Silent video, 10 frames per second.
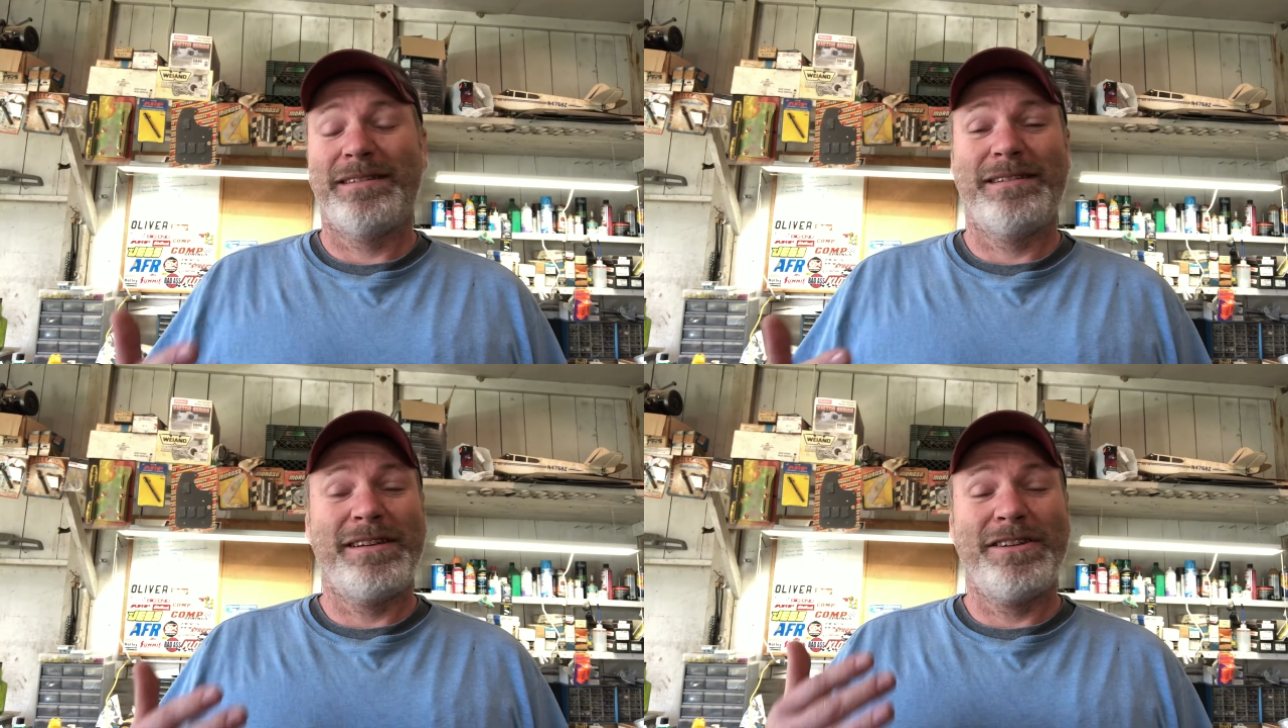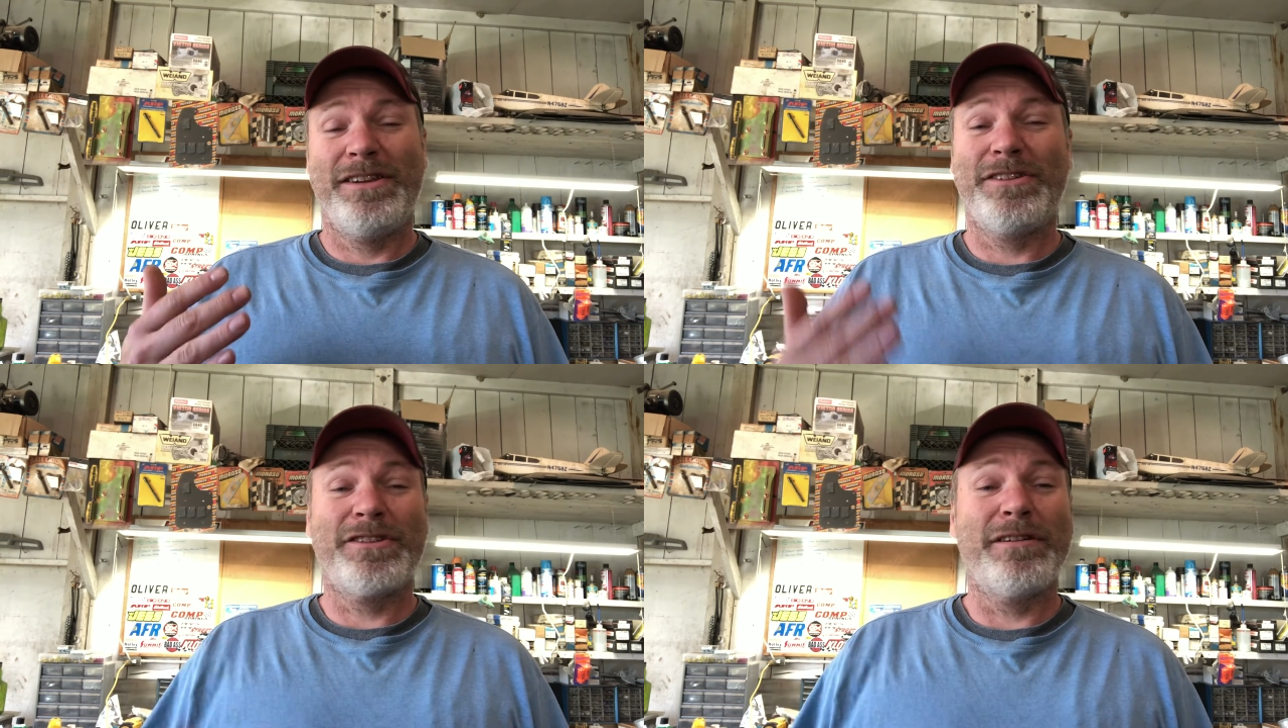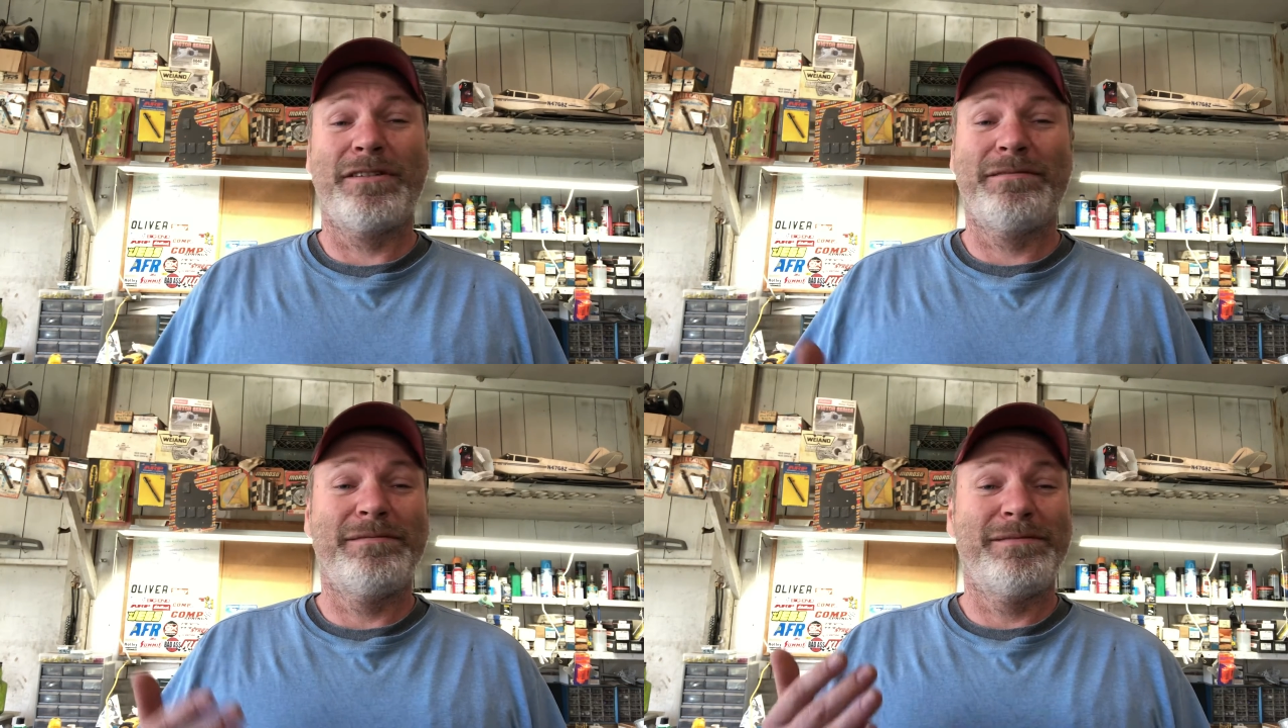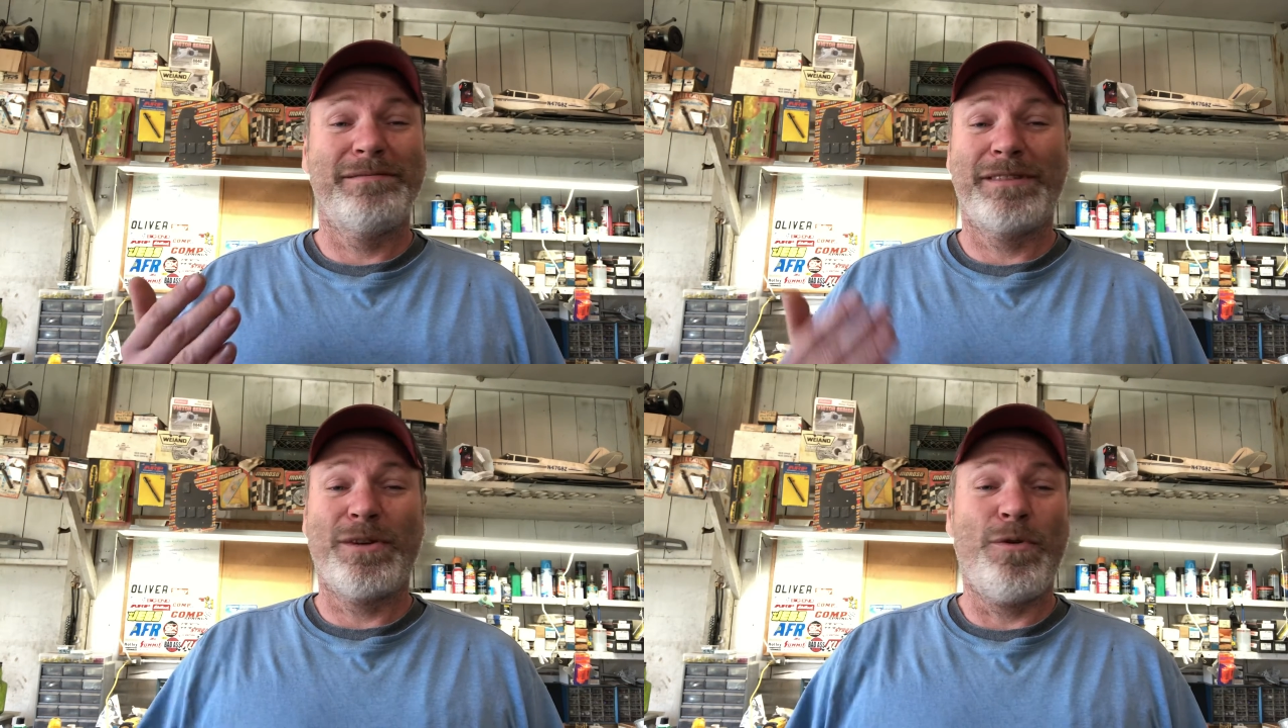you start
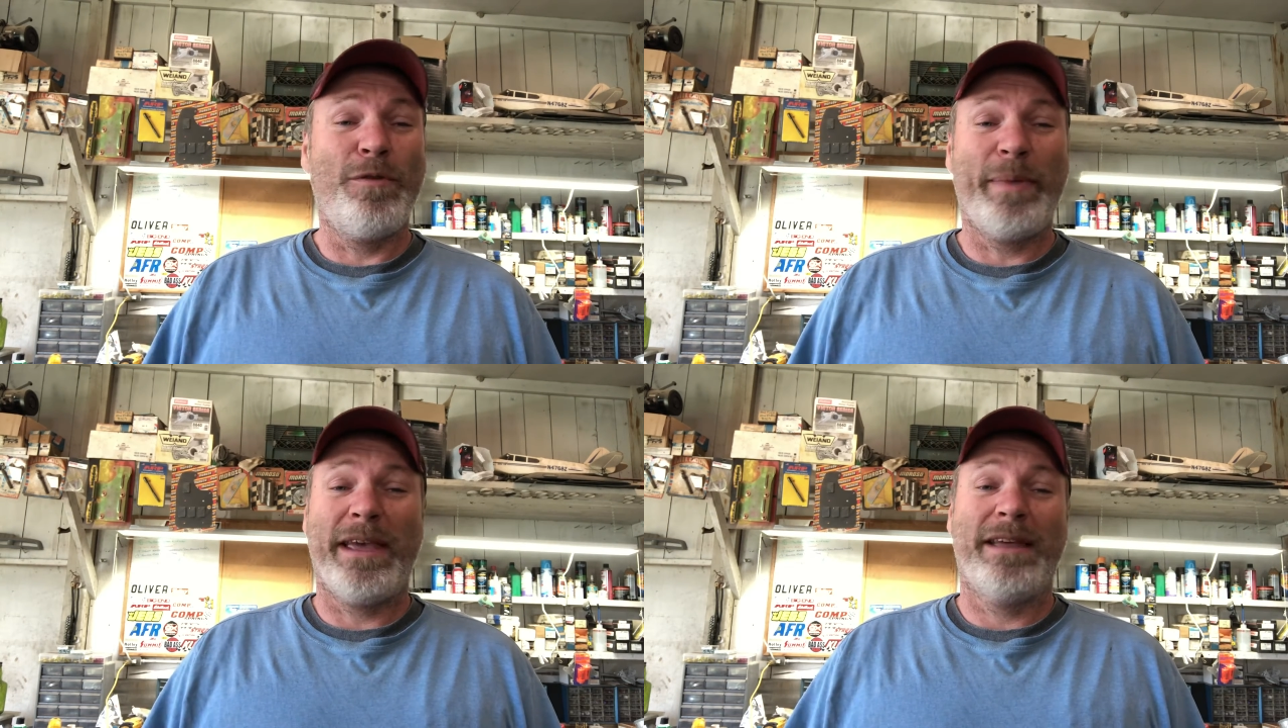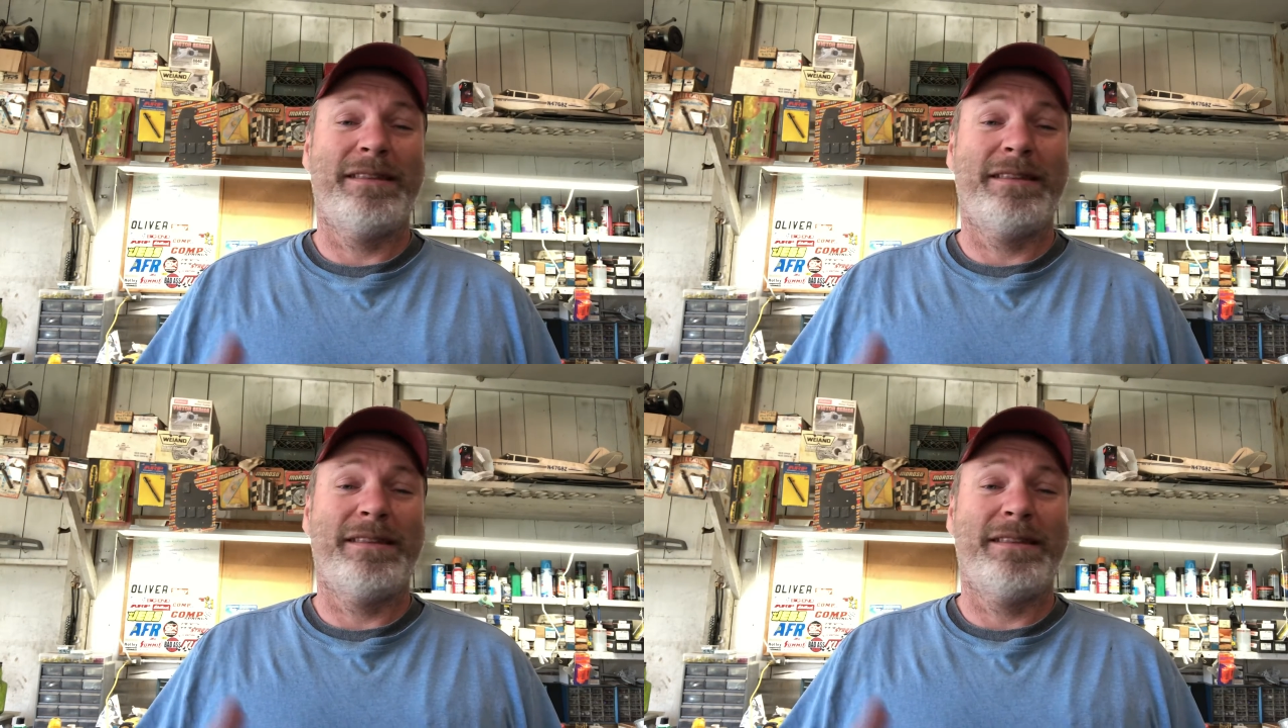the oil pan,